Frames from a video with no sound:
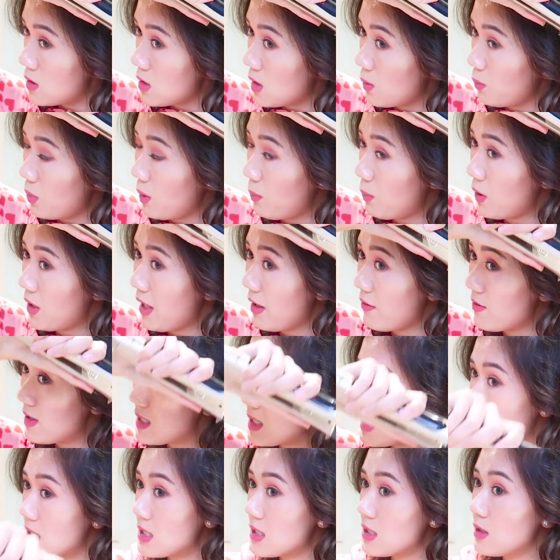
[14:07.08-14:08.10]
Some people have a
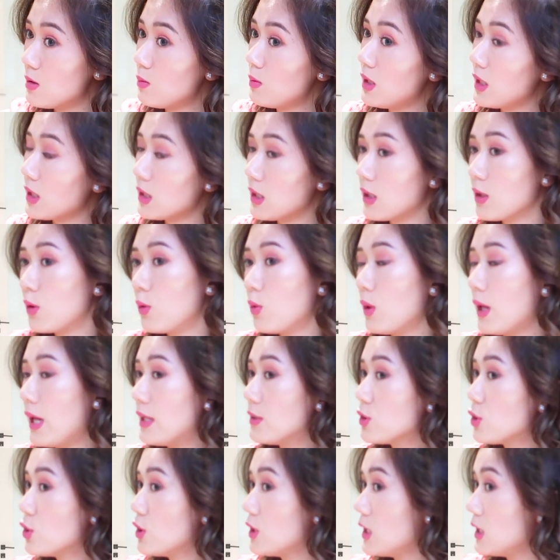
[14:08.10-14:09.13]
system, like they go
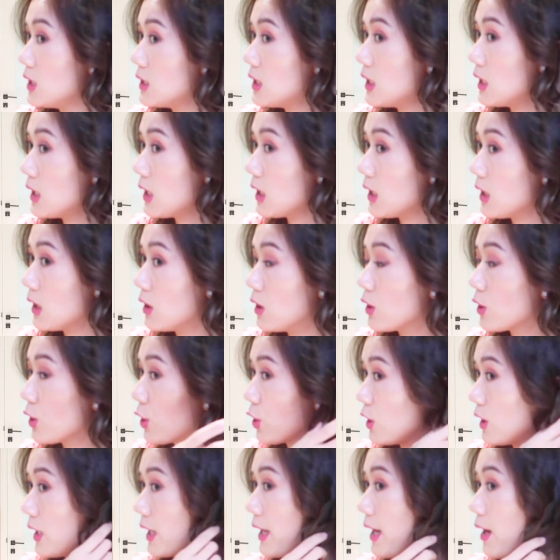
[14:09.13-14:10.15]
alternating,
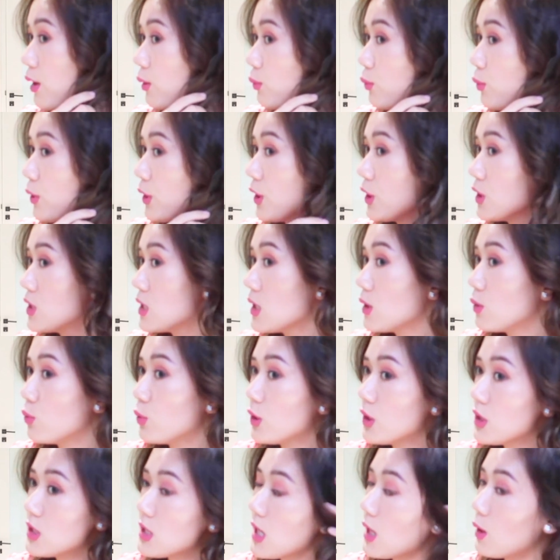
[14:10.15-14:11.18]
curling outwards,
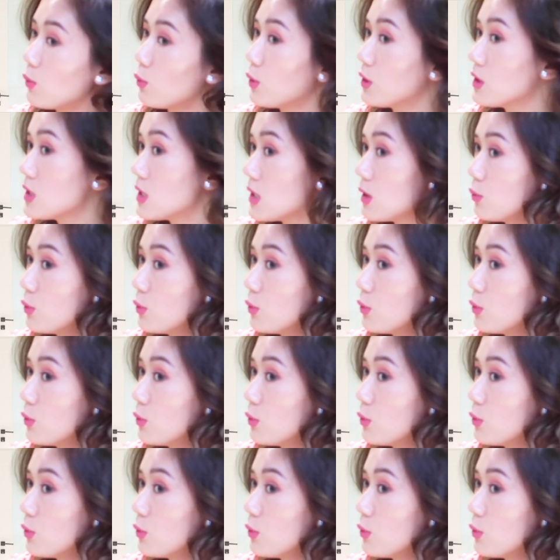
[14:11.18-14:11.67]
inwards, outwards,